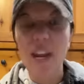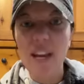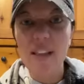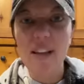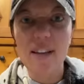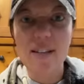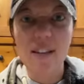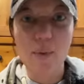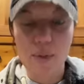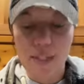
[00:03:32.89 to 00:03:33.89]
anything until
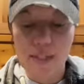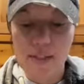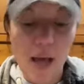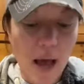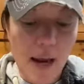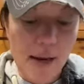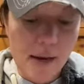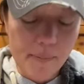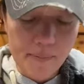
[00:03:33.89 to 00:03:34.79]
there was a sign.